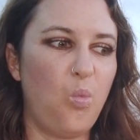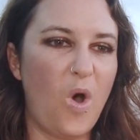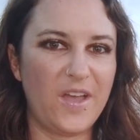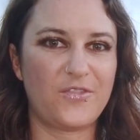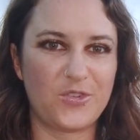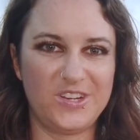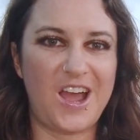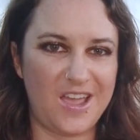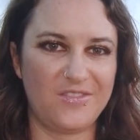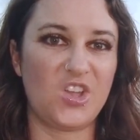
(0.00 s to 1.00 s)
what
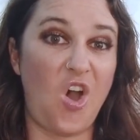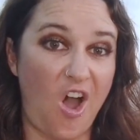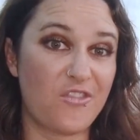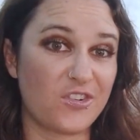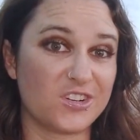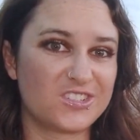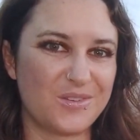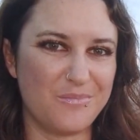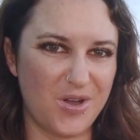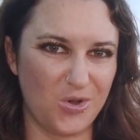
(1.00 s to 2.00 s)
freediving offers
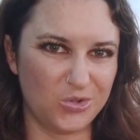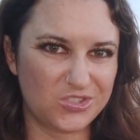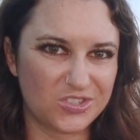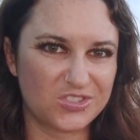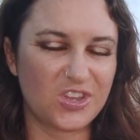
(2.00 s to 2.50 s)
the most.